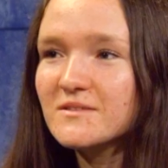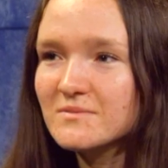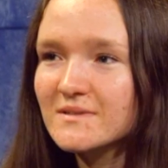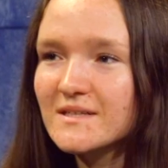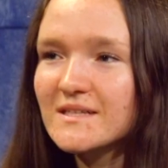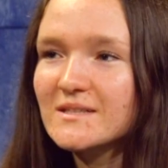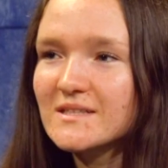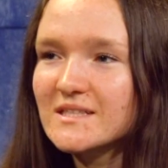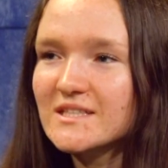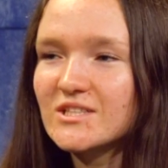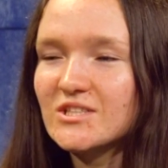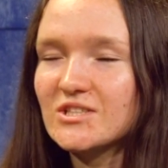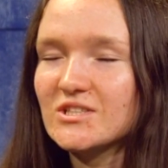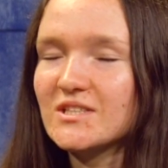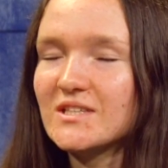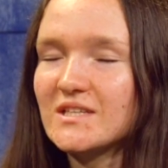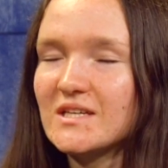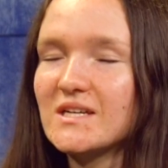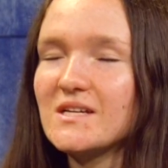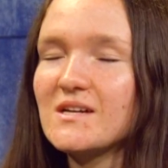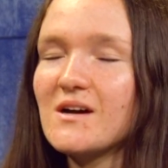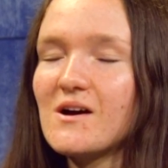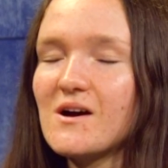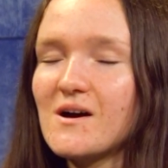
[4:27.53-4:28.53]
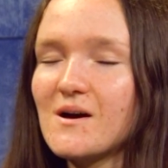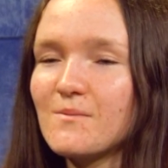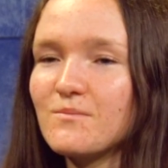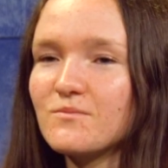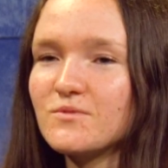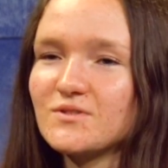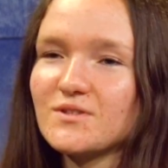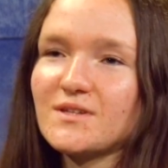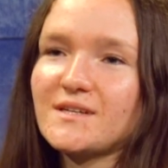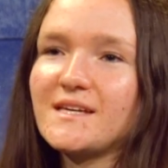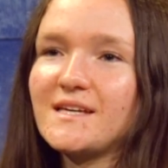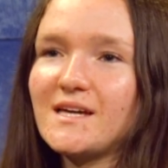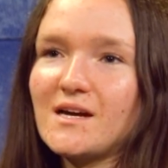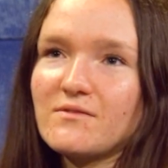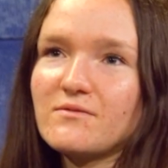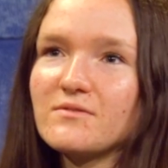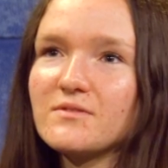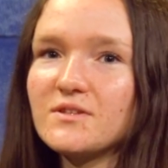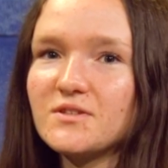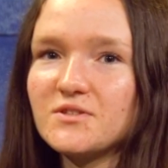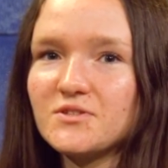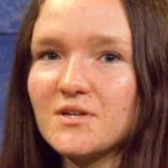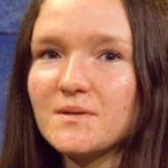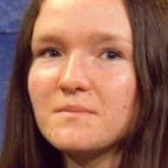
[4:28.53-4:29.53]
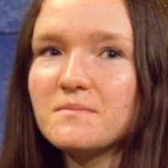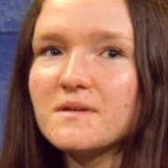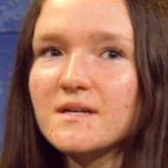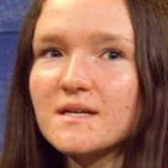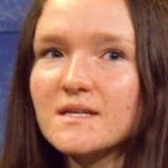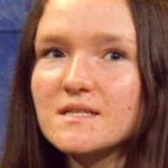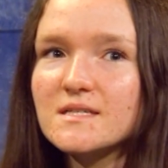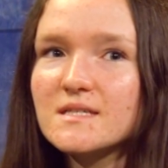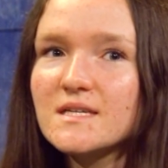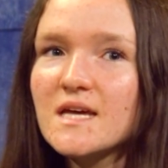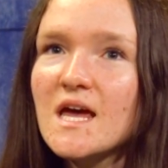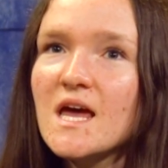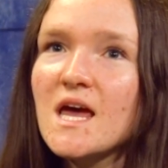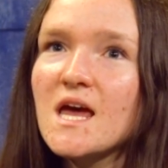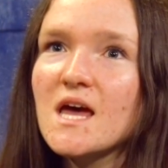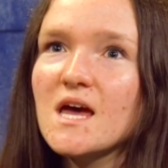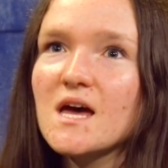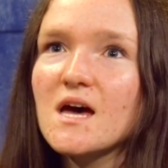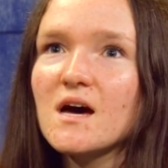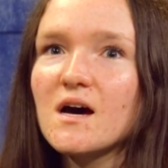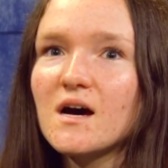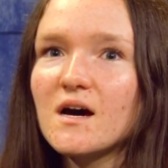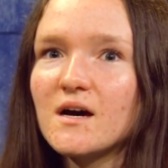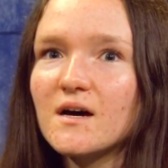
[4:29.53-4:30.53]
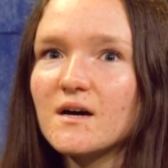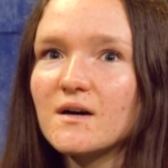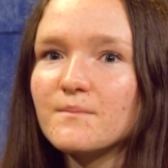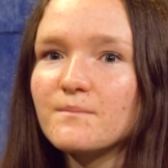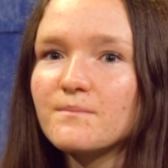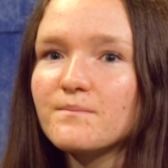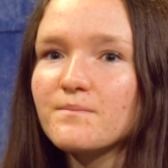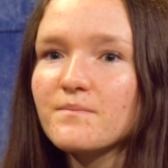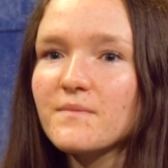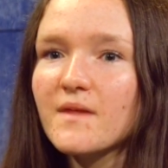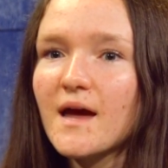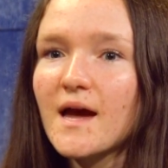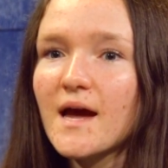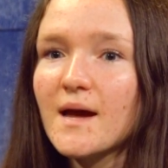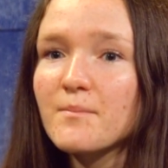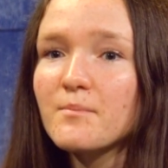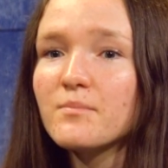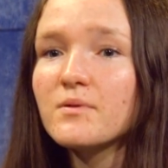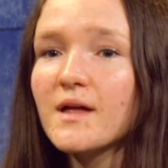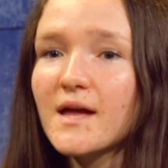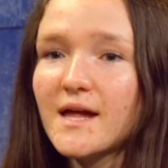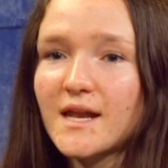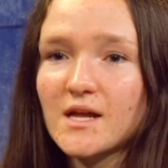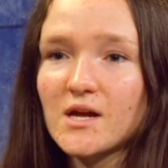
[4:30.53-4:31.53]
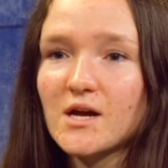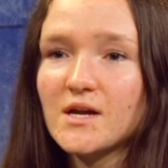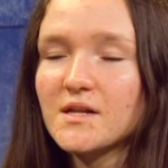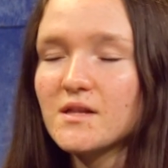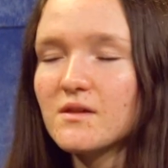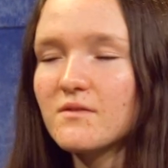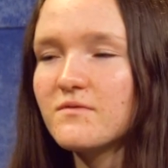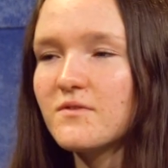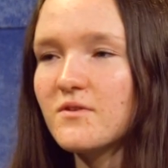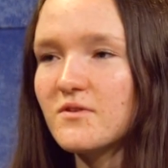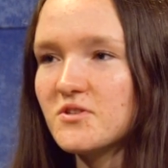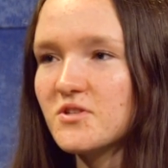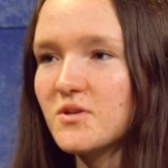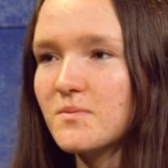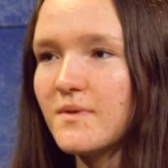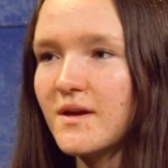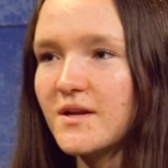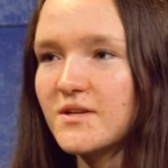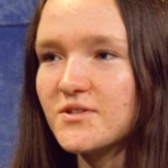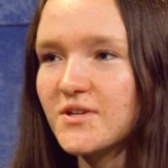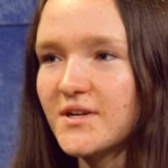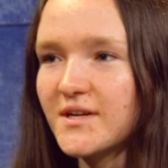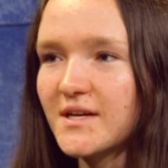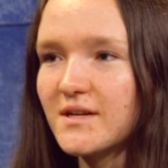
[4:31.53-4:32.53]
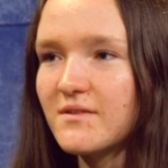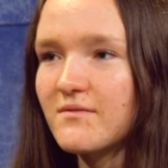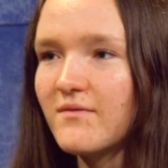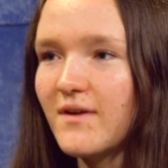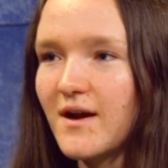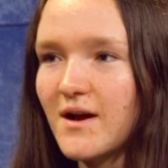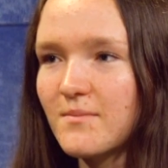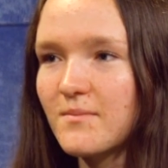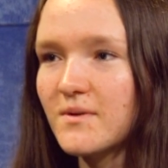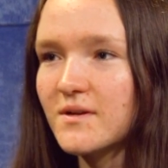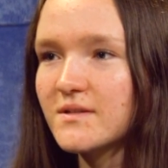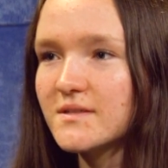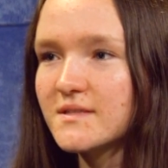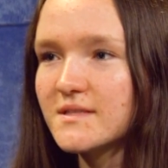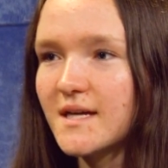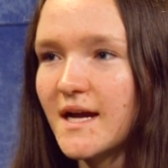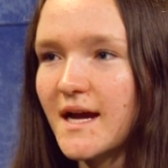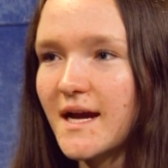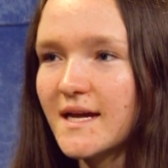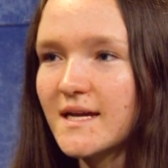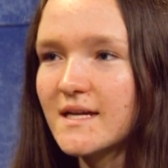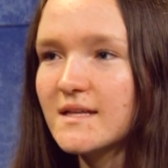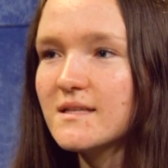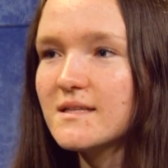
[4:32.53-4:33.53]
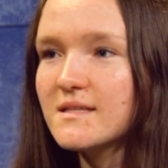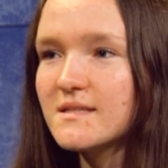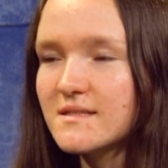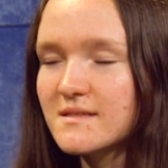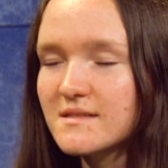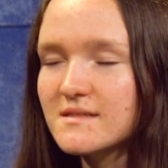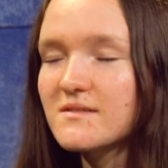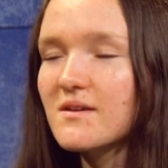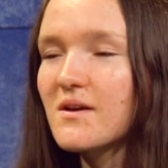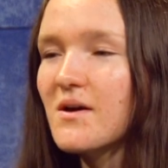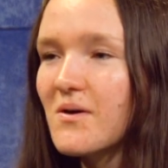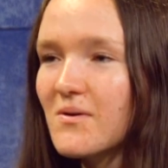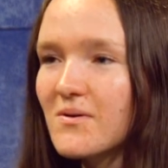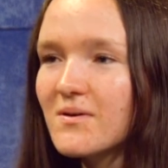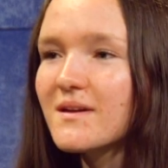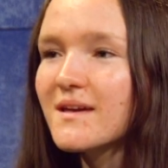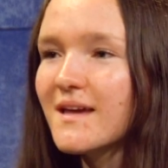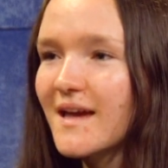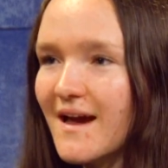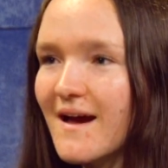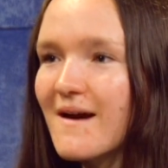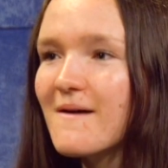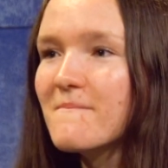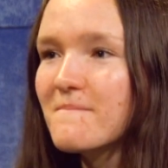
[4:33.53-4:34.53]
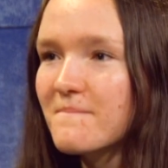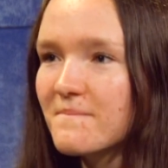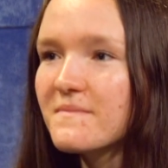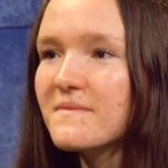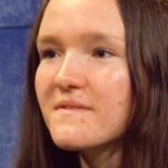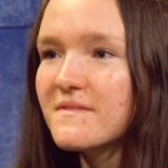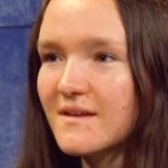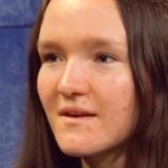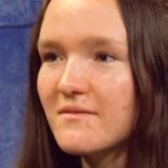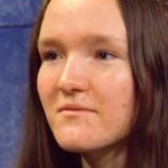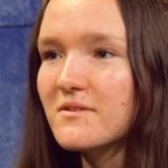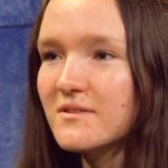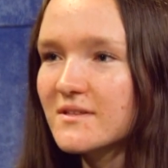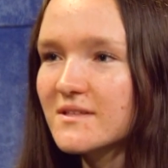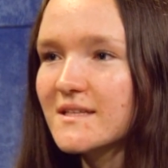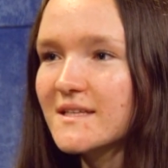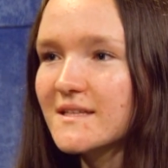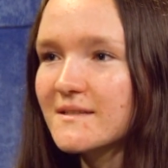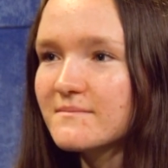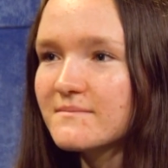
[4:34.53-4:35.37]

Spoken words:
why I initially was looking out for the trip, because I'm planning on in the future majoring in environmental science. So yeah, definitely.